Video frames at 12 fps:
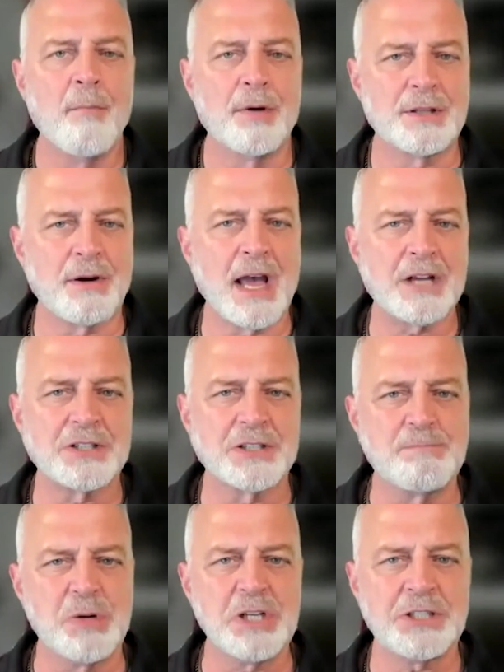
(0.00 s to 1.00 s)
but they're
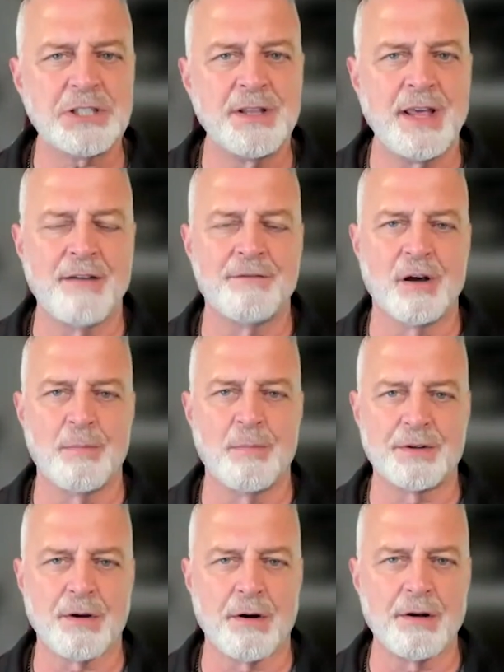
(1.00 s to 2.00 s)
actually pushing the
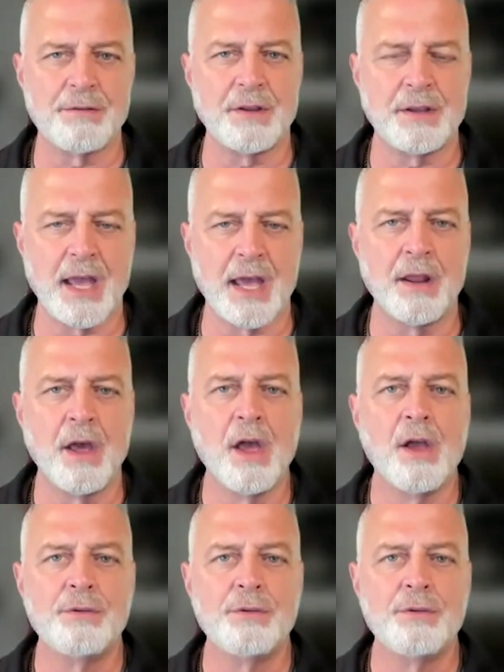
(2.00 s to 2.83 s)
envelope as hard as they can